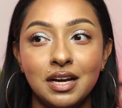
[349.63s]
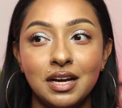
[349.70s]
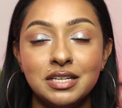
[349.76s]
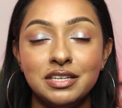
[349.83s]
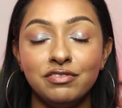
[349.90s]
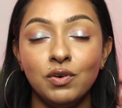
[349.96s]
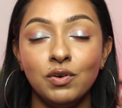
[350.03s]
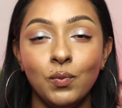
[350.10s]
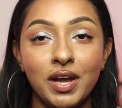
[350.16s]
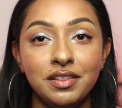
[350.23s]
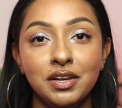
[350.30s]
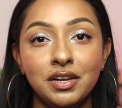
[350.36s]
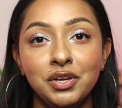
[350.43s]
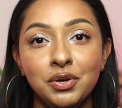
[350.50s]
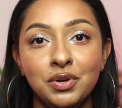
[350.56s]
a different way
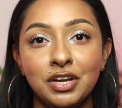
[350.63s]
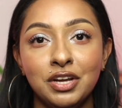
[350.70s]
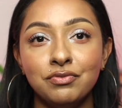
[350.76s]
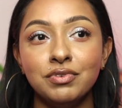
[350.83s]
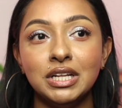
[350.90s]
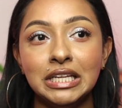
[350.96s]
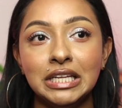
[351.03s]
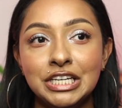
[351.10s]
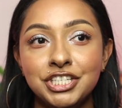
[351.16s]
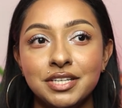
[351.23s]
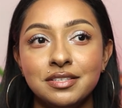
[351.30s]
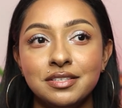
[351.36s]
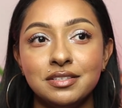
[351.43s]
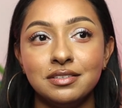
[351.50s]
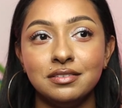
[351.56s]
than you can really
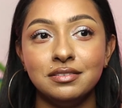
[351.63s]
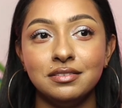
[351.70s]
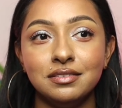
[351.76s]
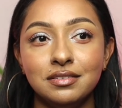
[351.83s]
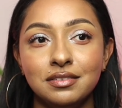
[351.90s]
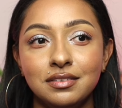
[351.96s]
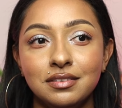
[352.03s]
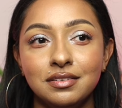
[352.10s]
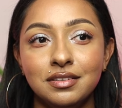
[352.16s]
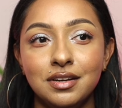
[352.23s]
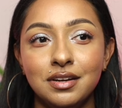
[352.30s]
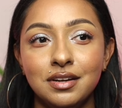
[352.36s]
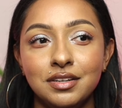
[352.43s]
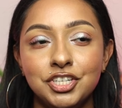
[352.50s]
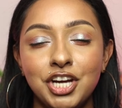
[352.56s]
just
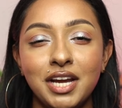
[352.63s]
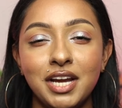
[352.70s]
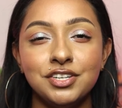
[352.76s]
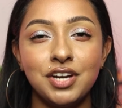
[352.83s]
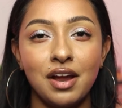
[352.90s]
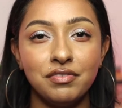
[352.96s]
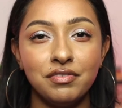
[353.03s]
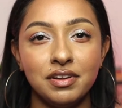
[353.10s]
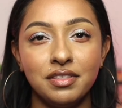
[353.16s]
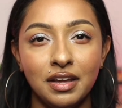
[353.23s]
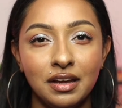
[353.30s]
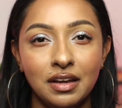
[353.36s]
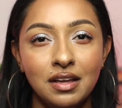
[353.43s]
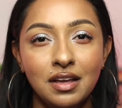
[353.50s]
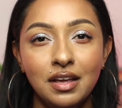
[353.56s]
change
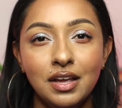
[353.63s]
everything.